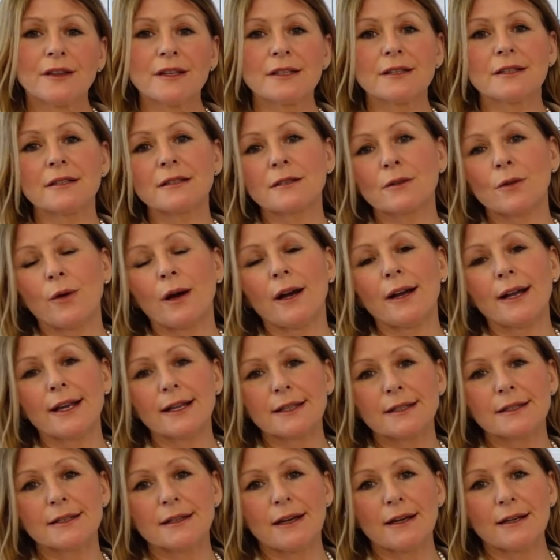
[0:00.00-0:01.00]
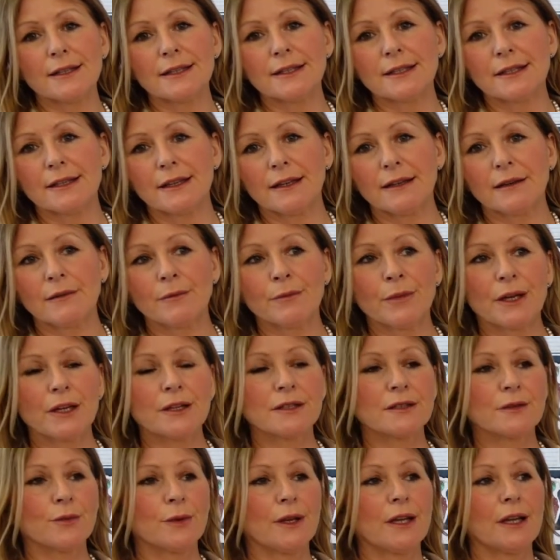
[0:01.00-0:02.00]
this is quite exciting
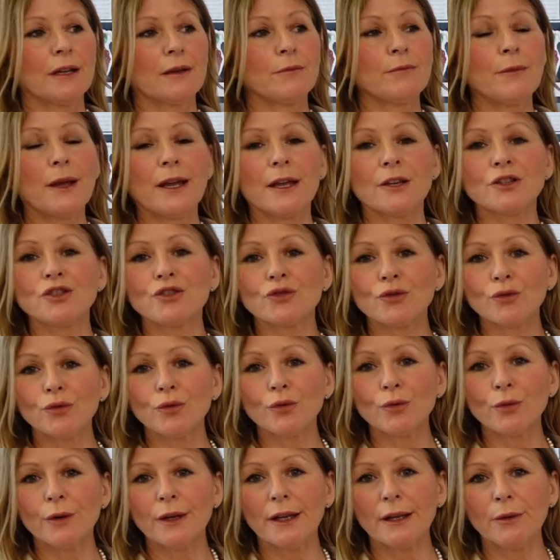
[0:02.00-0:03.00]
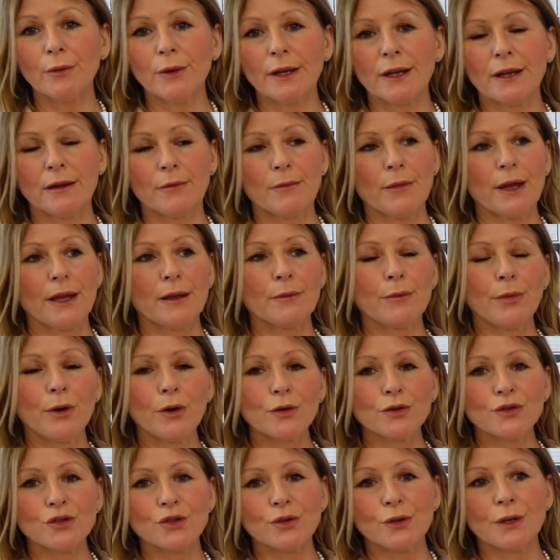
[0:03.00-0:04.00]
because we can make jewellery, we can make
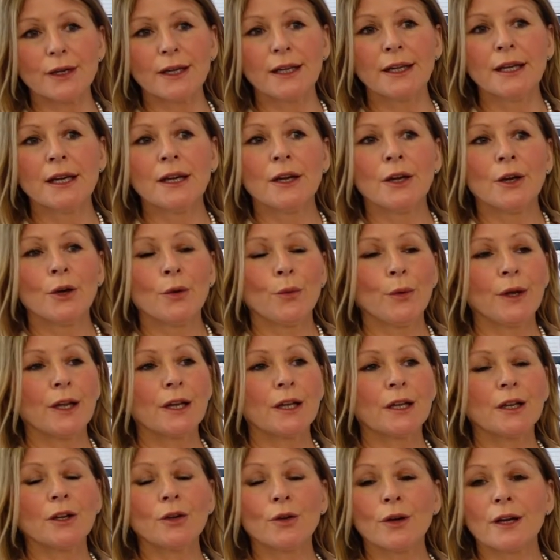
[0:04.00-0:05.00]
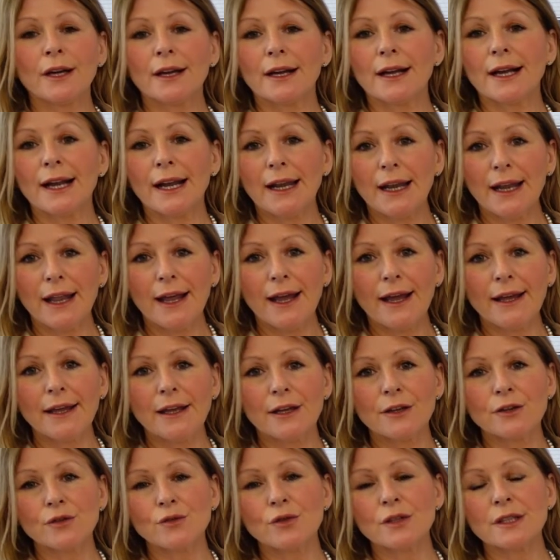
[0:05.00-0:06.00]
pottery, we can look at clay
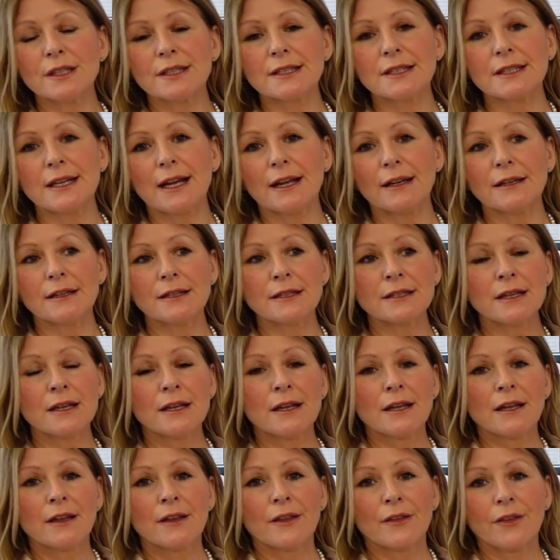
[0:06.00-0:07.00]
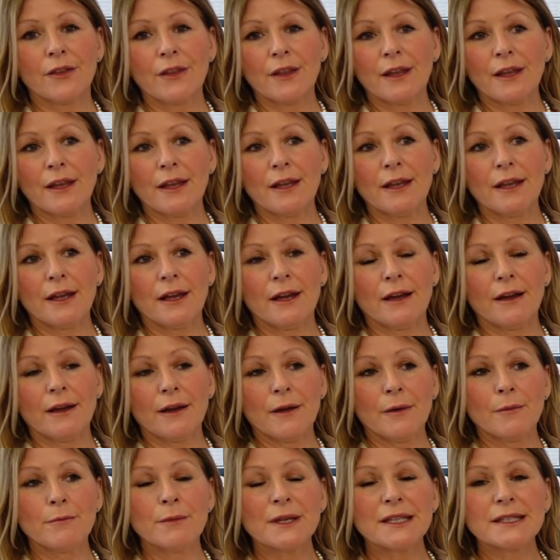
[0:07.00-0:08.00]
and understand the
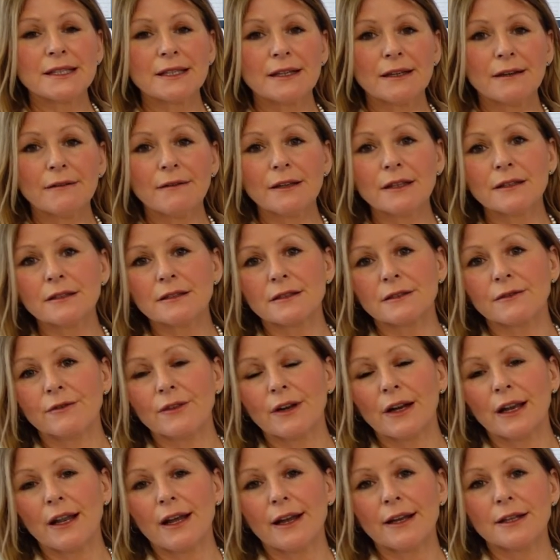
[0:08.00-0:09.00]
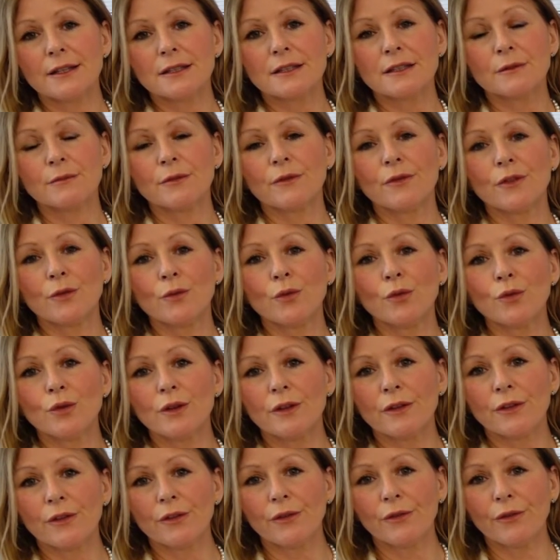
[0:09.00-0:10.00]
materials of clay and some of the
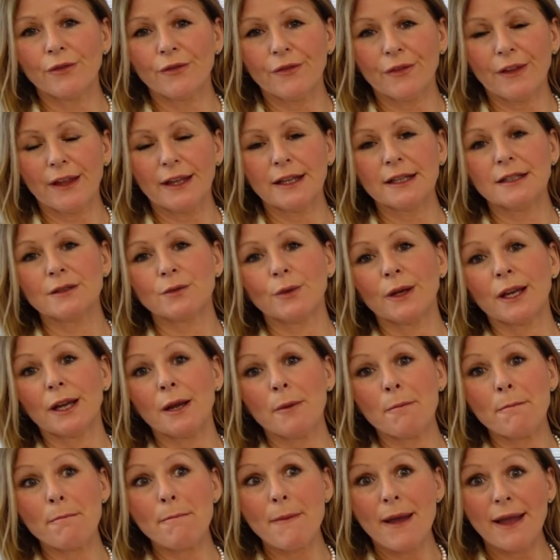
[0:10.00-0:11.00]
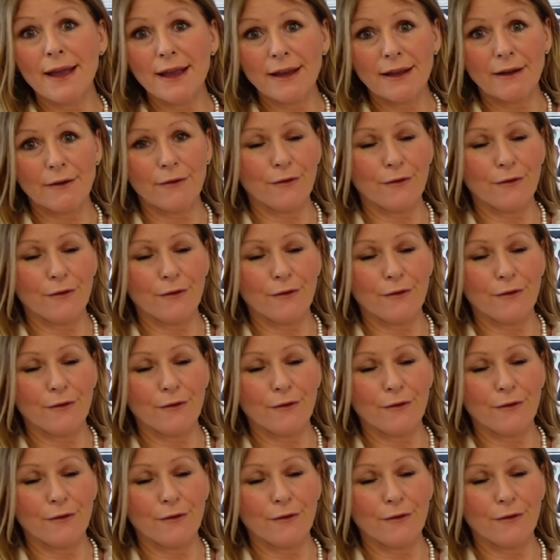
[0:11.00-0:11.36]
wonderful things we can make